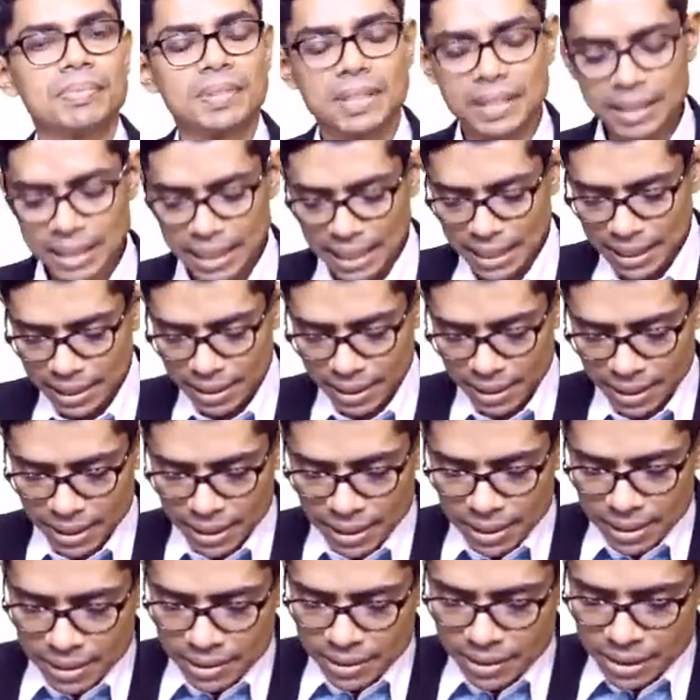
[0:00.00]
Then
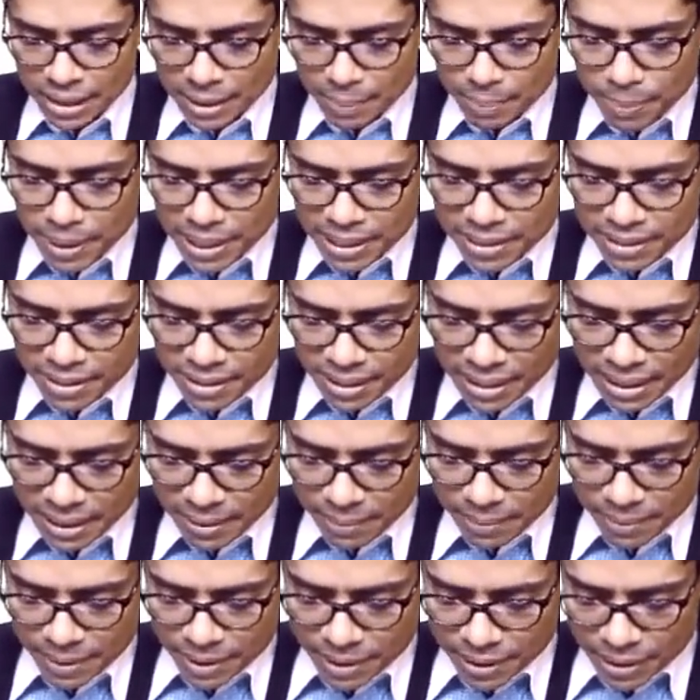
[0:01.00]
step by
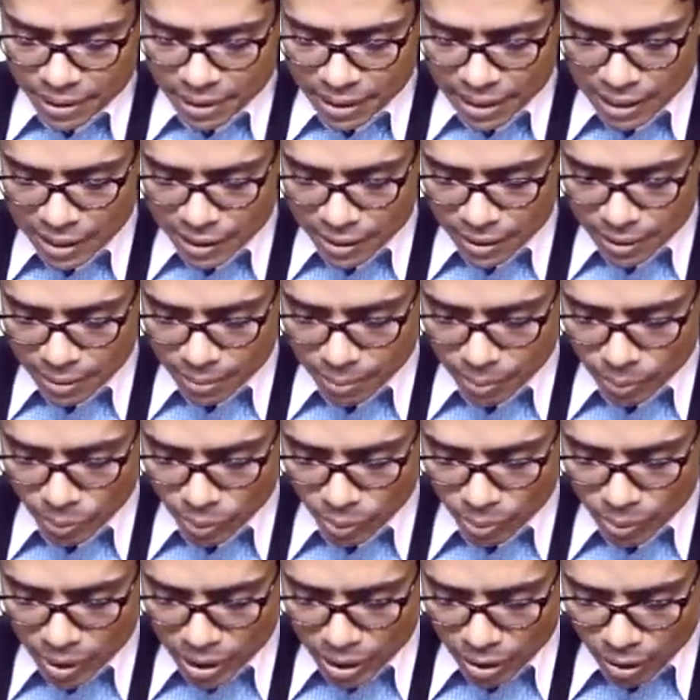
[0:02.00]
step he is
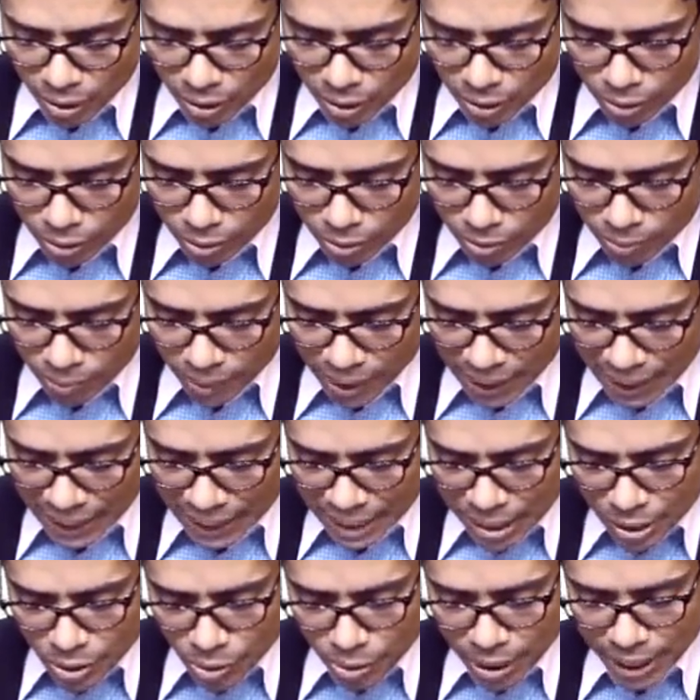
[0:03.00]
moving on to
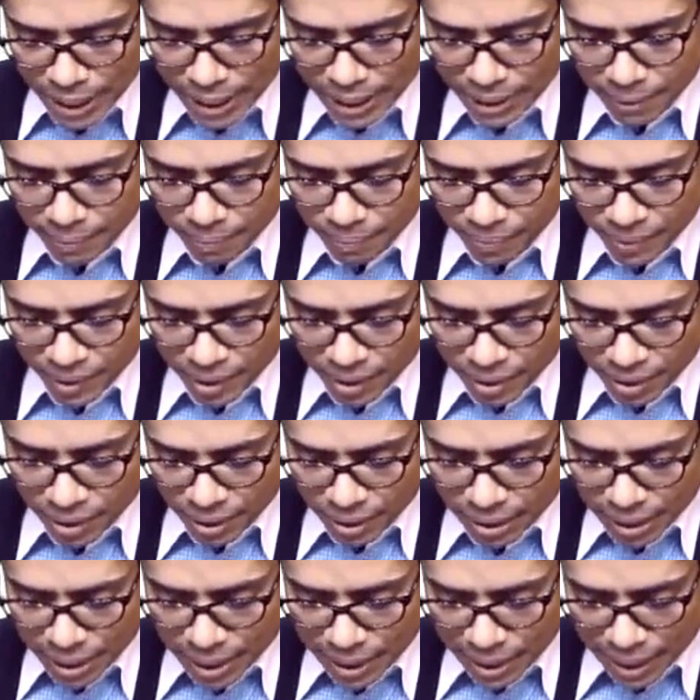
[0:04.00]
N2 again,
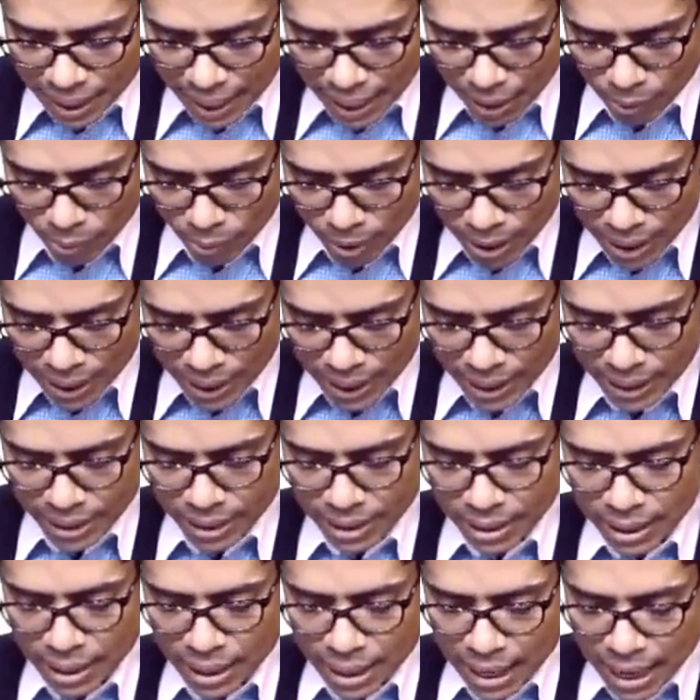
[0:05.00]
then N1 again,
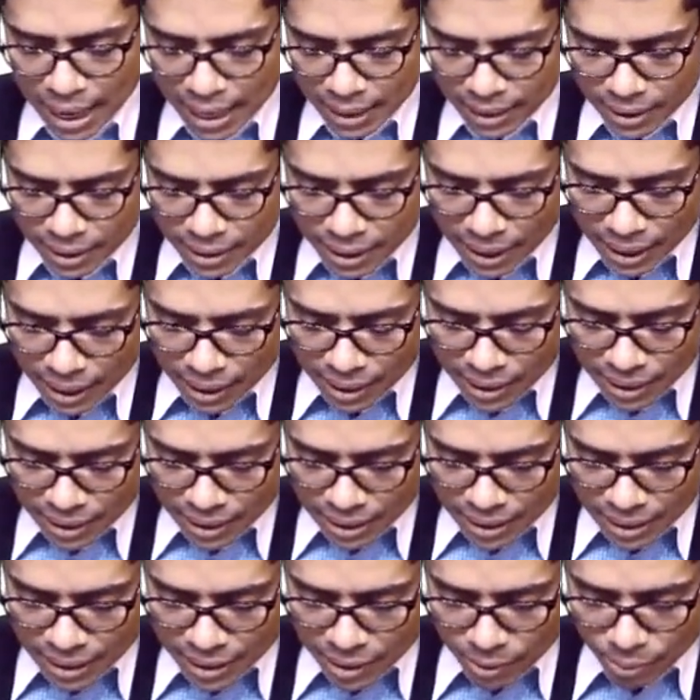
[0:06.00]
and then
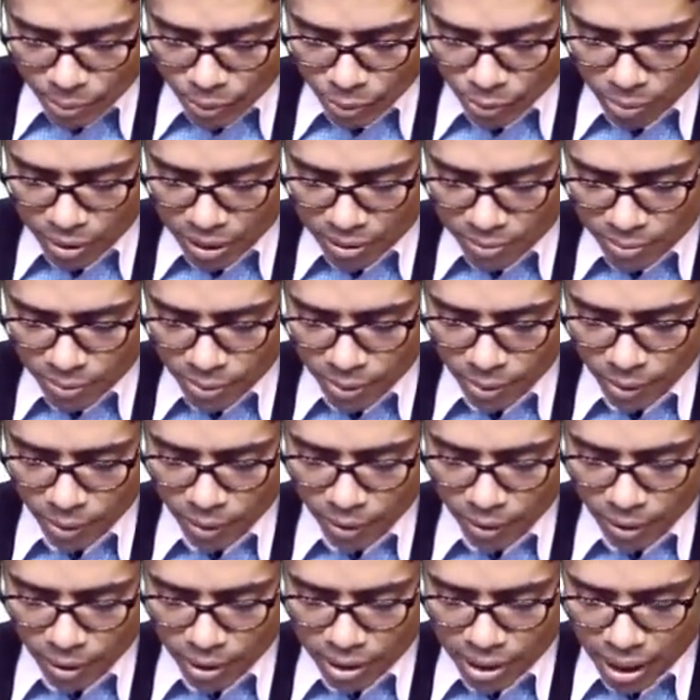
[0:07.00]
he is moving
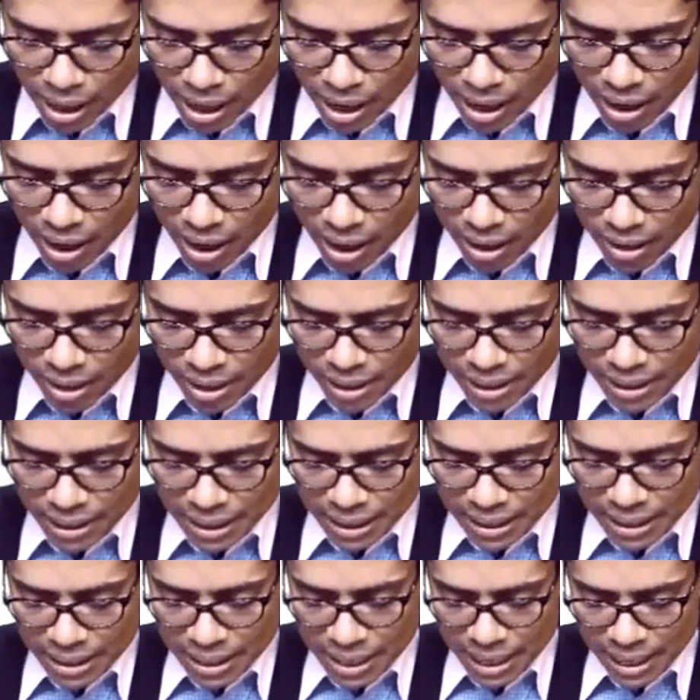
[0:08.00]
for
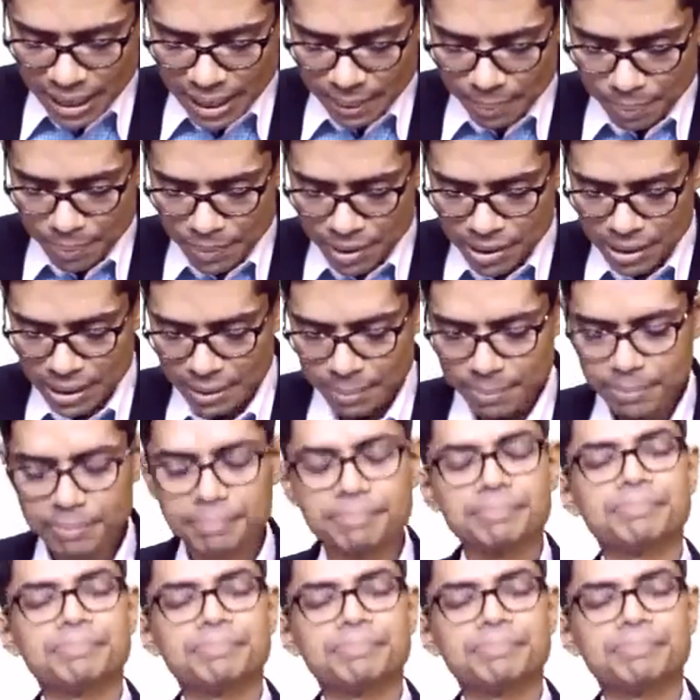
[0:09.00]
REM sleep.